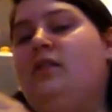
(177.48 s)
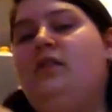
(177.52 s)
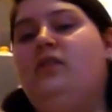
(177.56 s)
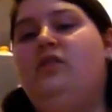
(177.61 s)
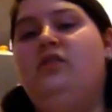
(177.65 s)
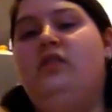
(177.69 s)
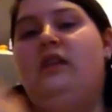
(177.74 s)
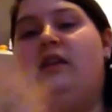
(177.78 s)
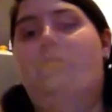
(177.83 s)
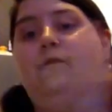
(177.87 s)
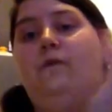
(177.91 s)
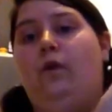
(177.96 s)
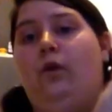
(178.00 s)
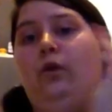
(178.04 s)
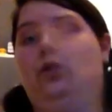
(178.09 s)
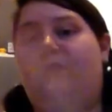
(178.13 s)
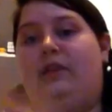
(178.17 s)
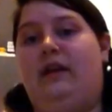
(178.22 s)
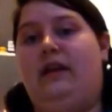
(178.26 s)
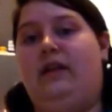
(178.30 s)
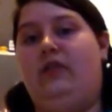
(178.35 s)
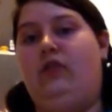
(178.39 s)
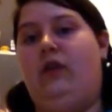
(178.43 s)
she
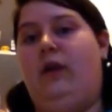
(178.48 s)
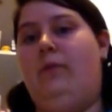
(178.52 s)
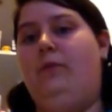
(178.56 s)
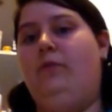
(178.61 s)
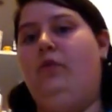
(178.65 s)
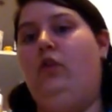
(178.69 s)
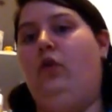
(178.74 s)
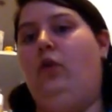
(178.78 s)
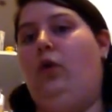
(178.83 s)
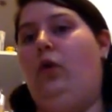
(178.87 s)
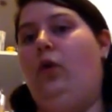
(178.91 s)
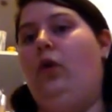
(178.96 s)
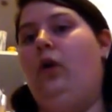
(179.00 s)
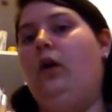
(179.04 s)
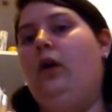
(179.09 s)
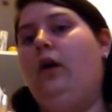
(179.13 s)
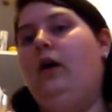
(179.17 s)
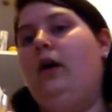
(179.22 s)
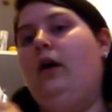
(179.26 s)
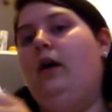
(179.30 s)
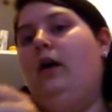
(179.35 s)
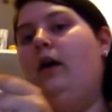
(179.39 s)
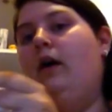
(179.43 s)
falls down the trap door.
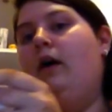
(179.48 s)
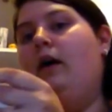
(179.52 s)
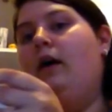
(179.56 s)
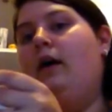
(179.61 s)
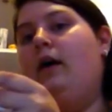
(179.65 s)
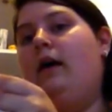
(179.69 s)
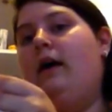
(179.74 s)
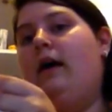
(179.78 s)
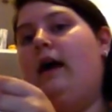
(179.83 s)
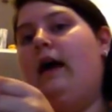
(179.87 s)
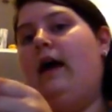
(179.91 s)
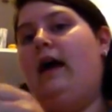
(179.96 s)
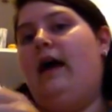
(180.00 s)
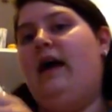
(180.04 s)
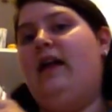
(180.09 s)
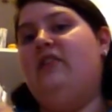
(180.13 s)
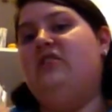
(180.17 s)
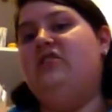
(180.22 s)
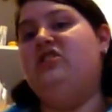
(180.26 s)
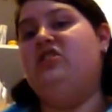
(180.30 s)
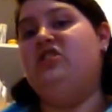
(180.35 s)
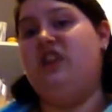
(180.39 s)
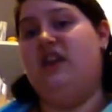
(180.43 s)

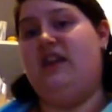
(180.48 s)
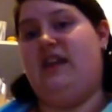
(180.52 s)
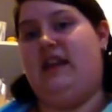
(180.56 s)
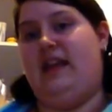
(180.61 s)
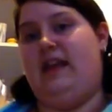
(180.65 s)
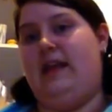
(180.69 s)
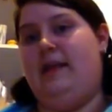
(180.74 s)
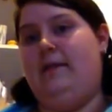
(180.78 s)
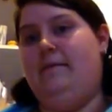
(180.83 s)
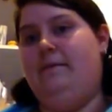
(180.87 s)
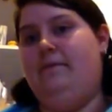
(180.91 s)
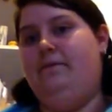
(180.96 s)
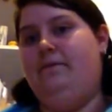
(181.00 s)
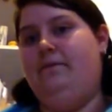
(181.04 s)
And Ginny,